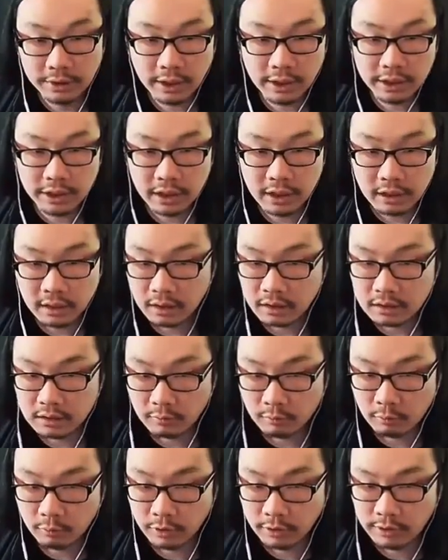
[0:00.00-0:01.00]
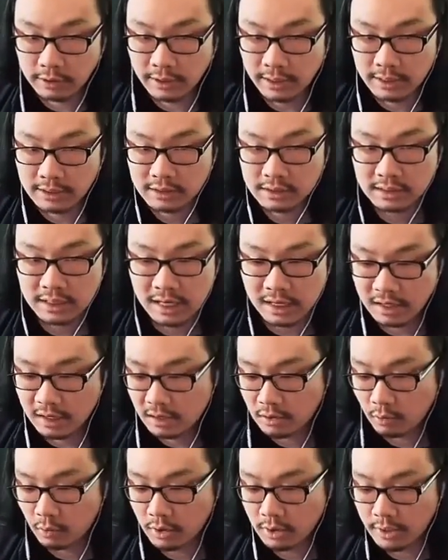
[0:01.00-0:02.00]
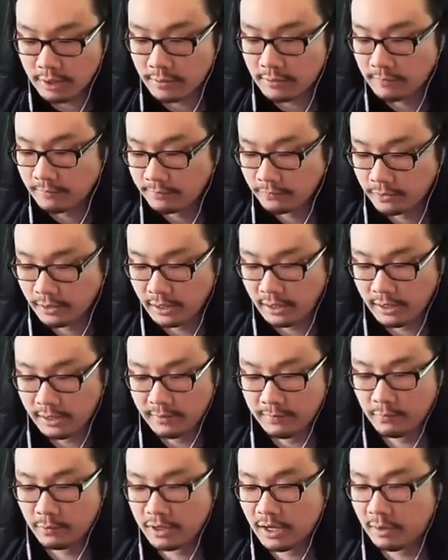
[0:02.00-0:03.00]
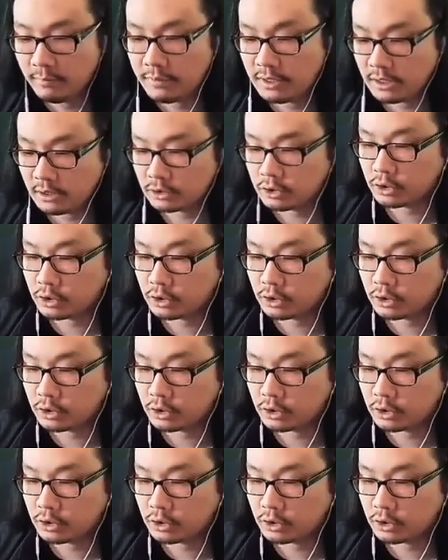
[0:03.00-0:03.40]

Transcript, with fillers: I think it's a really nice standout one um, without being